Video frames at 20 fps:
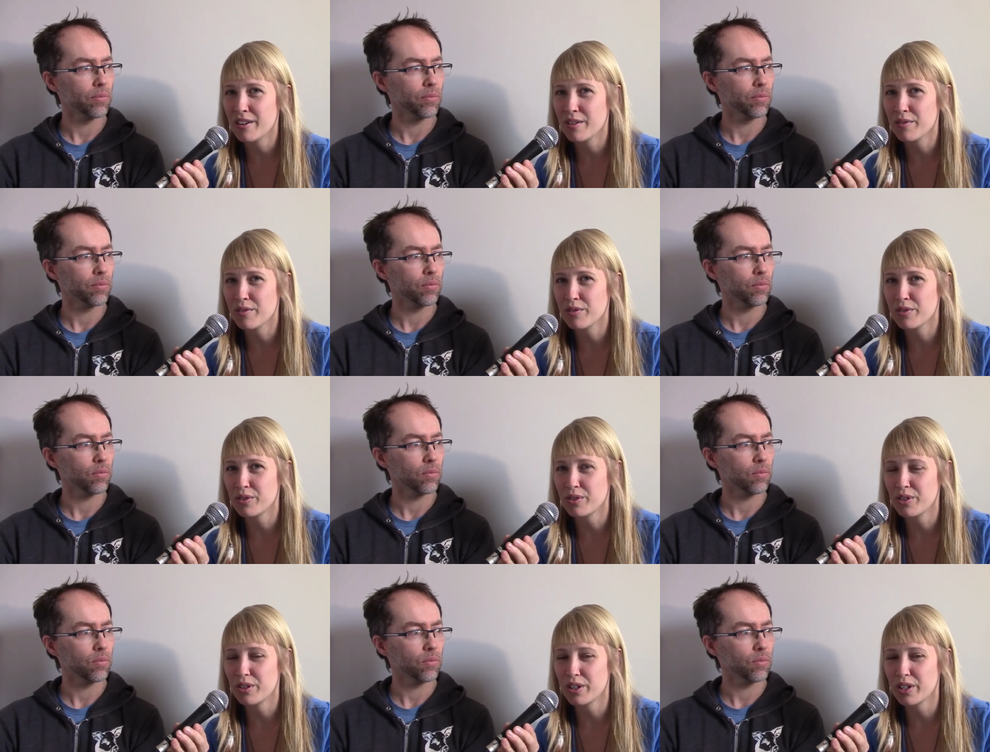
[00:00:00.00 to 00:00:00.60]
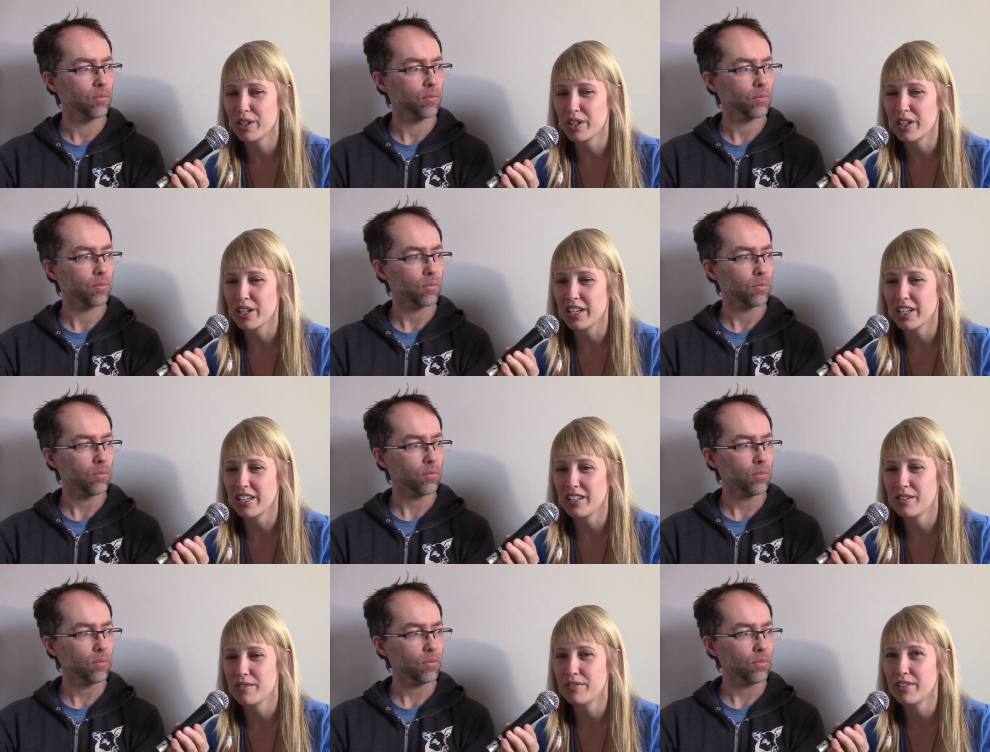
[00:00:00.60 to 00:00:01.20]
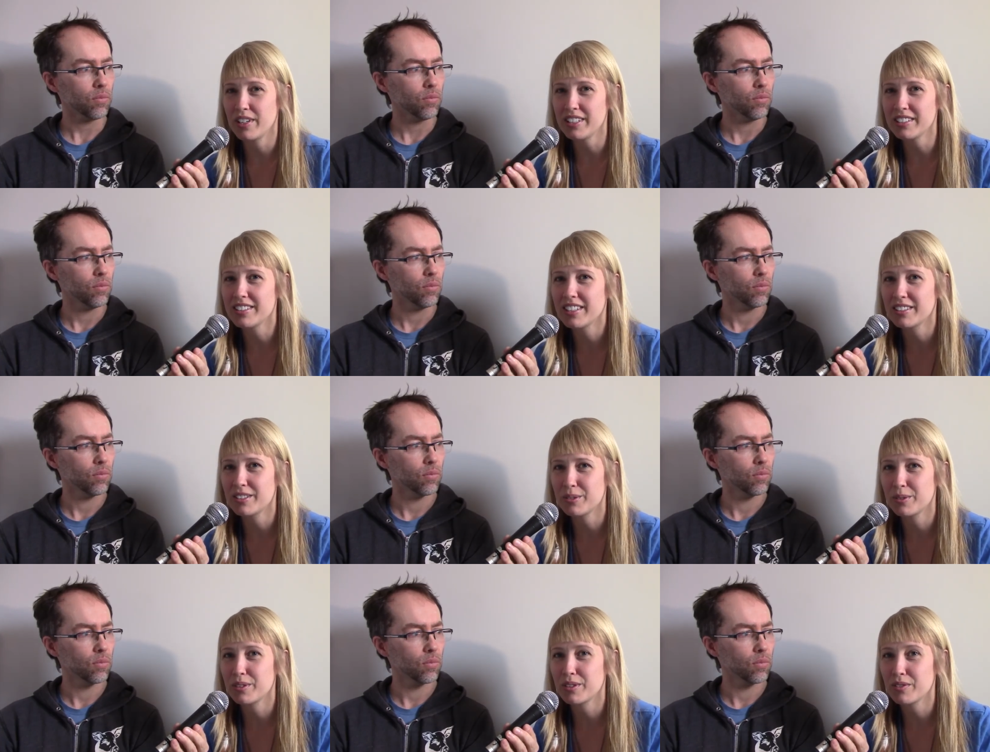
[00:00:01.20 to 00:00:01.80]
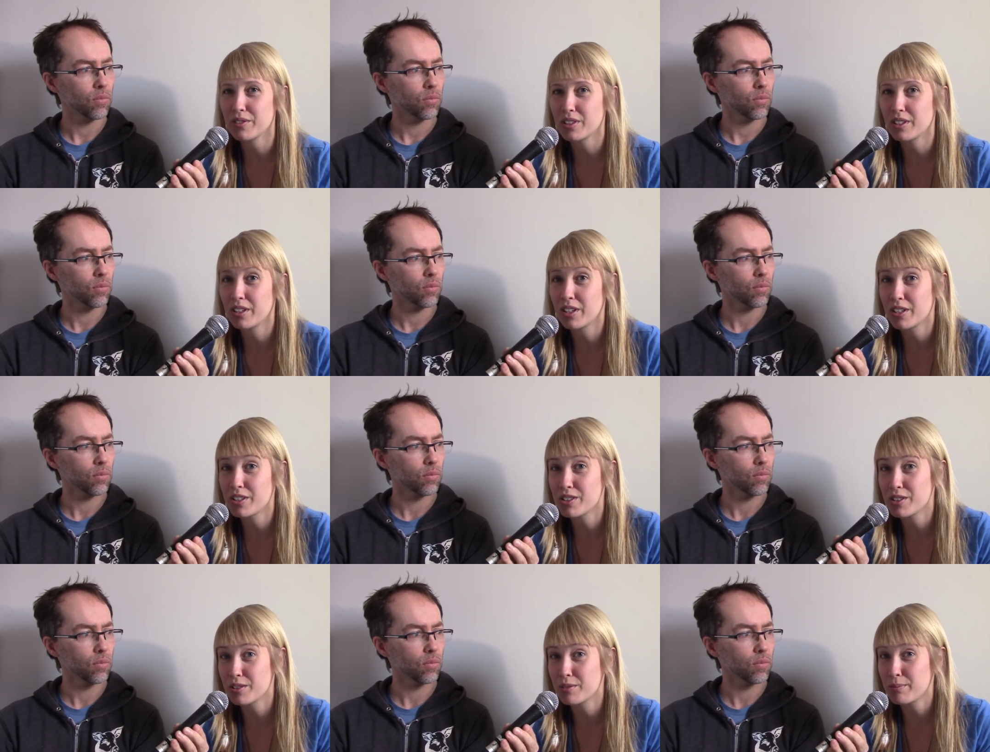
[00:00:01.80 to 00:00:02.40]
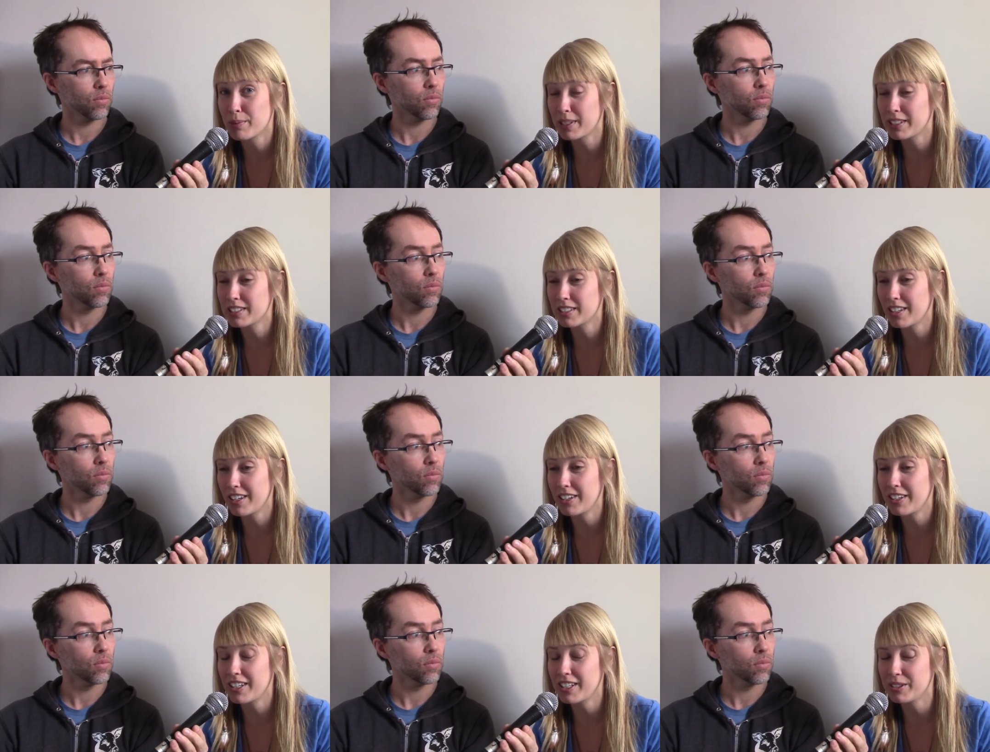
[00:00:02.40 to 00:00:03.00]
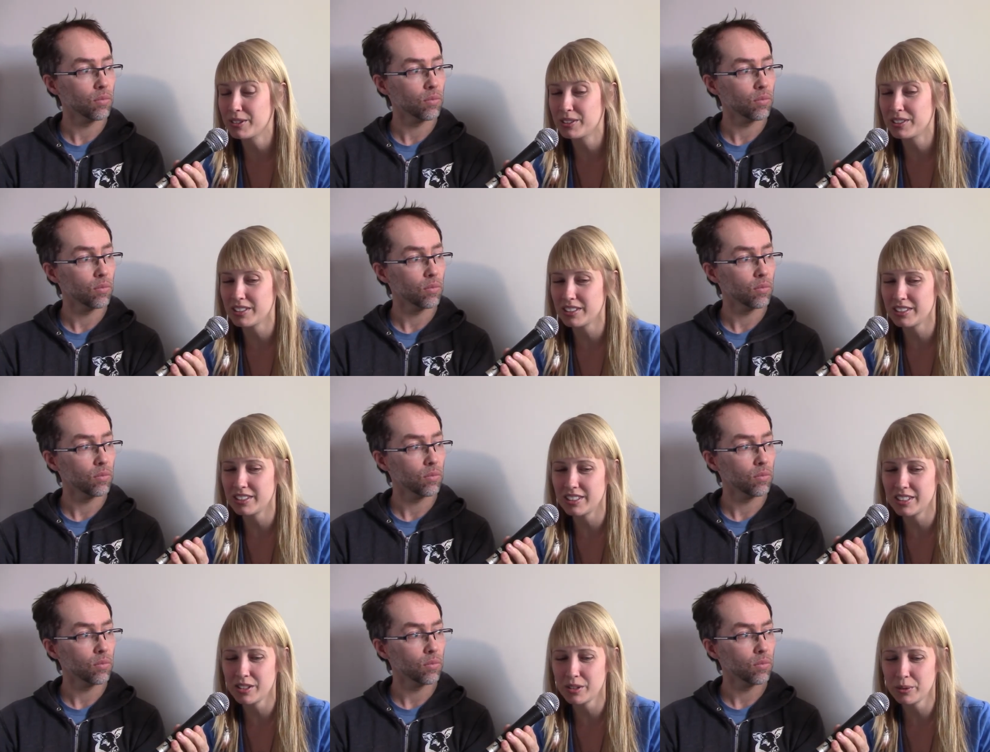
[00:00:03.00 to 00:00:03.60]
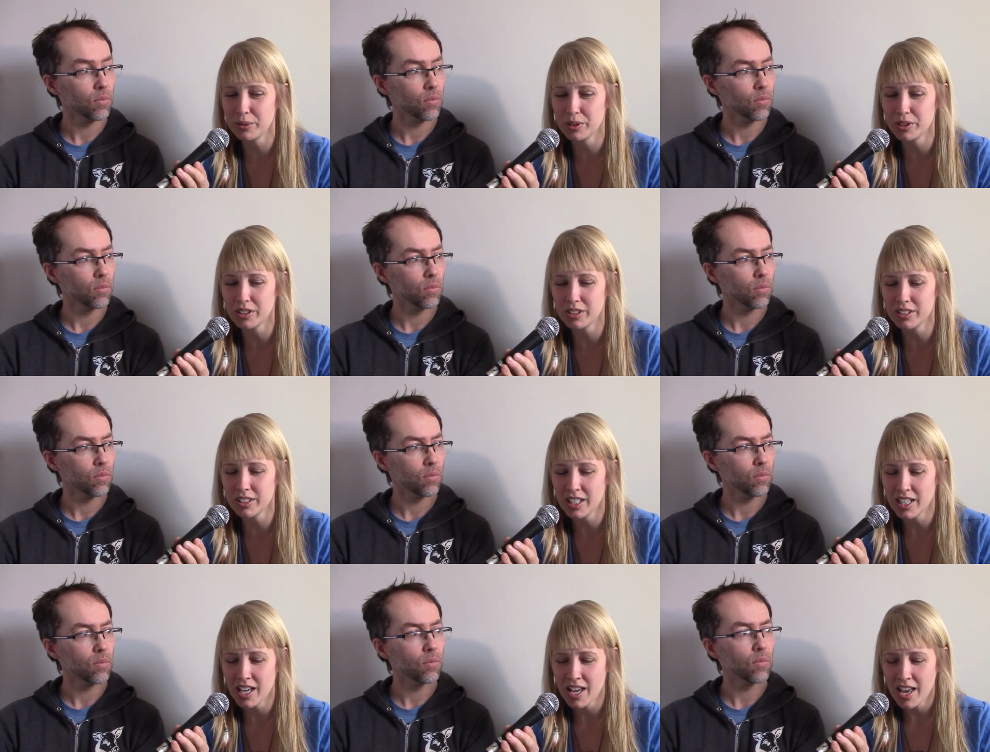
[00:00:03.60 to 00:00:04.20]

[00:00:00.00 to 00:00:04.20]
Speaker 1: for an event at one of the largest pig slaughterhouses in the world.